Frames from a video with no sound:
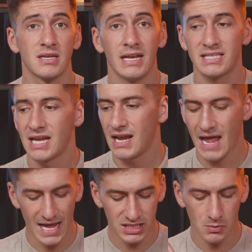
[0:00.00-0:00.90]
he decided to
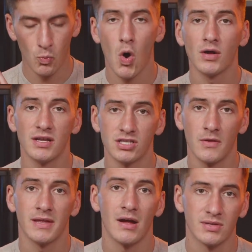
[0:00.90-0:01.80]
add some walnuts
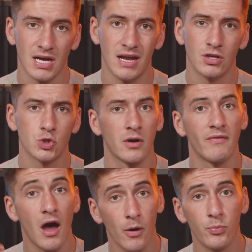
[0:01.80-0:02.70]
on the outside to sort of
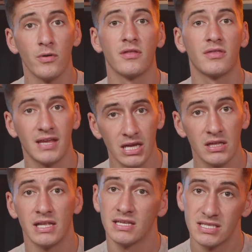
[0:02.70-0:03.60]
help with
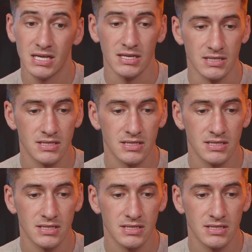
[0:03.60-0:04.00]
healing the sickness.